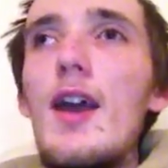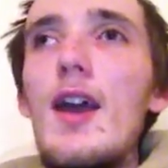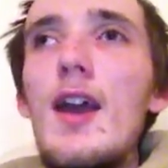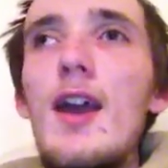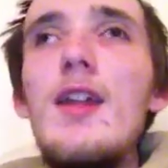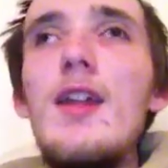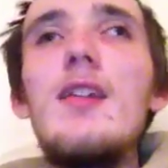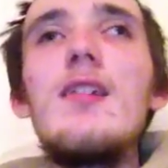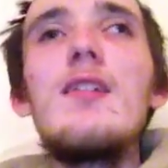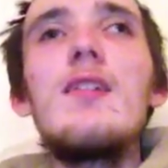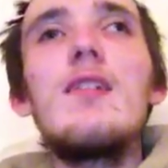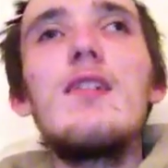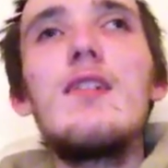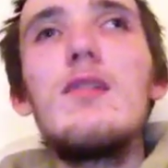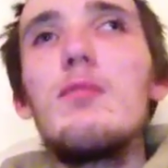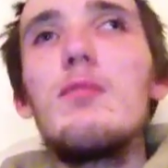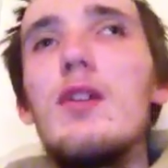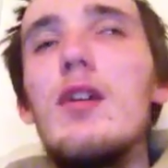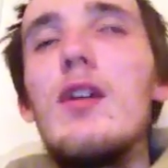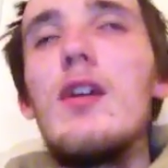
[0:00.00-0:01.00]
Any
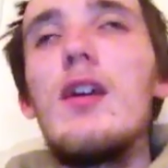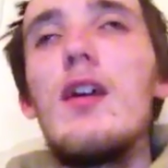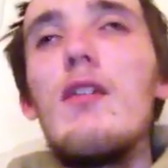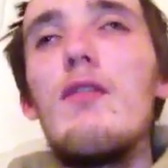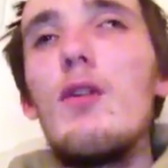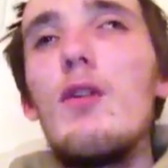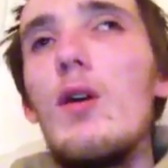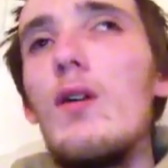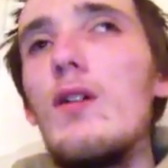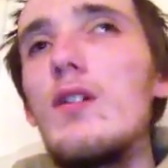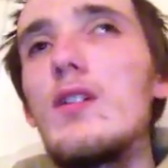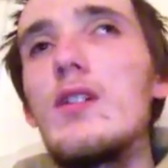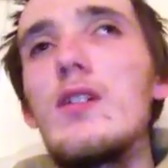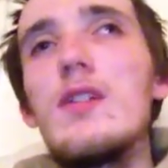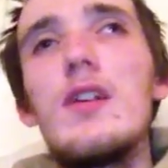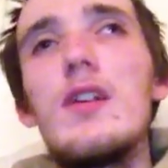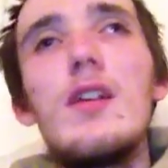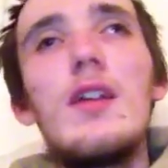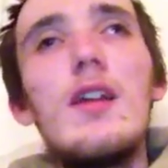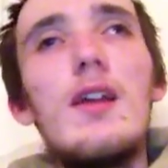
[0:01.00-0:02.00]
system can get a virus.
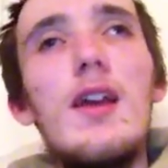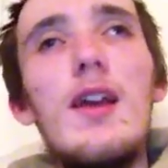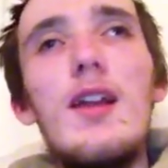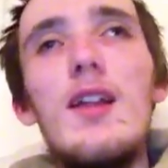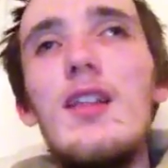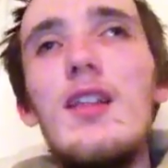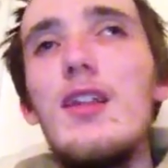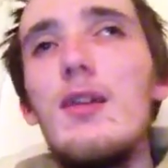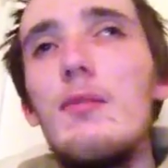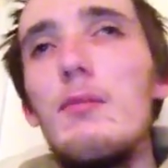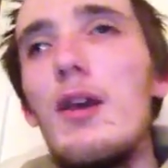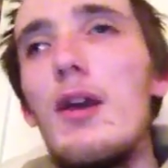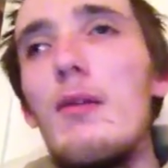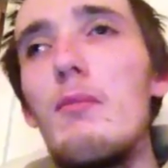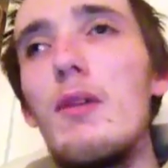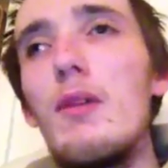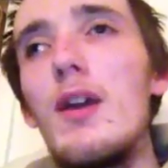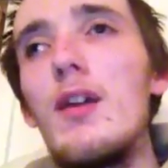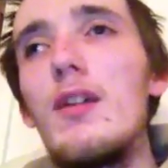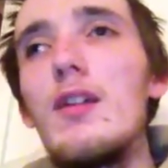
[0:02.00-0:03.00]
Anything
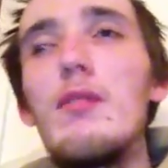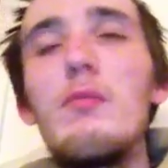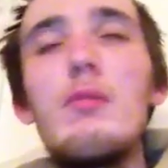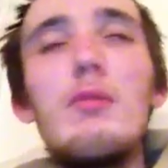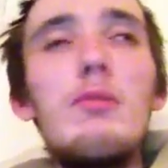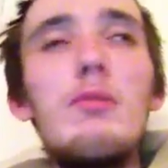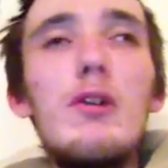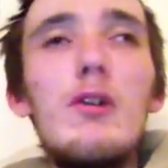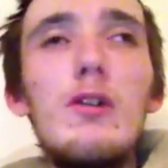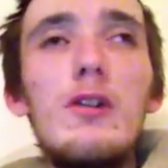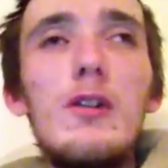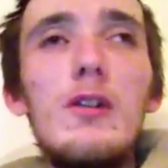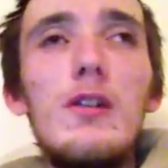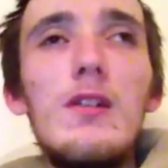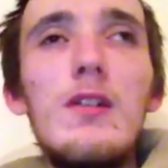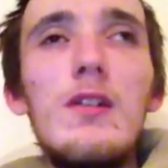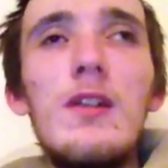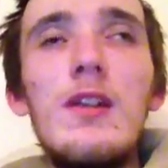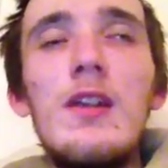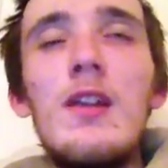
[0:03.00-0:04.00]
man-made can be broken,
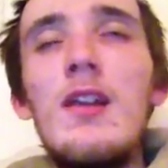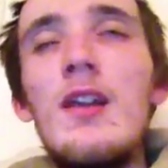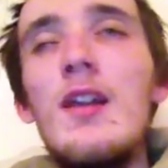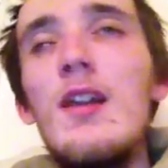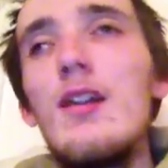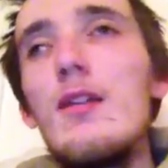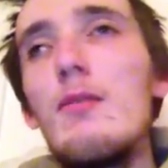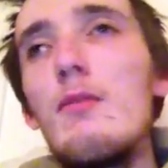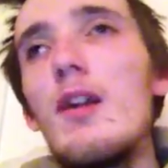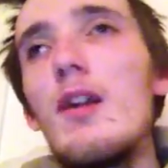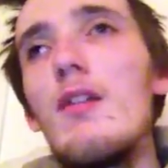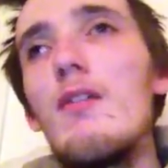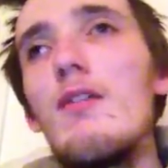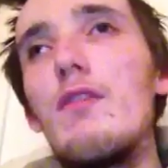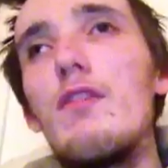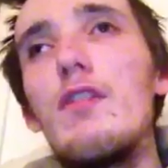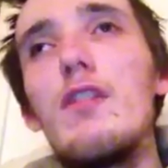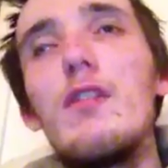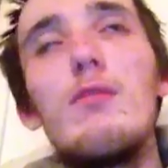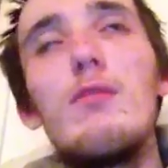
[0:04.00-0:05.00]
no matter
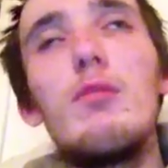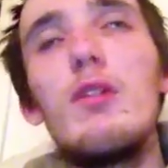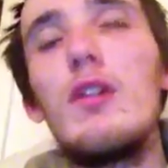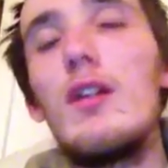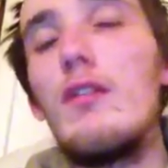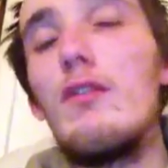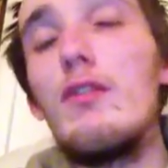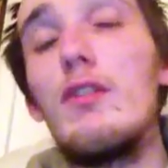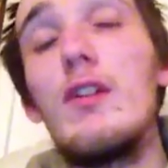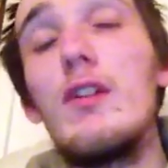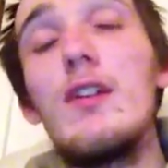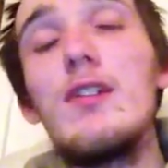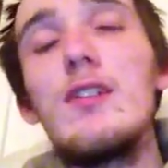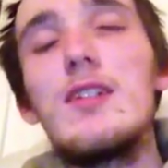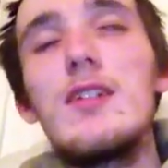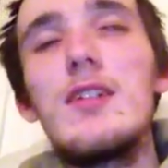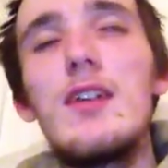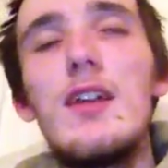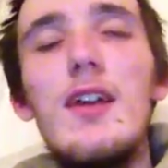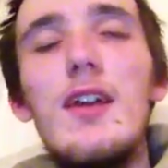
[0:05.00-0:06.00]
if it, whatever it is.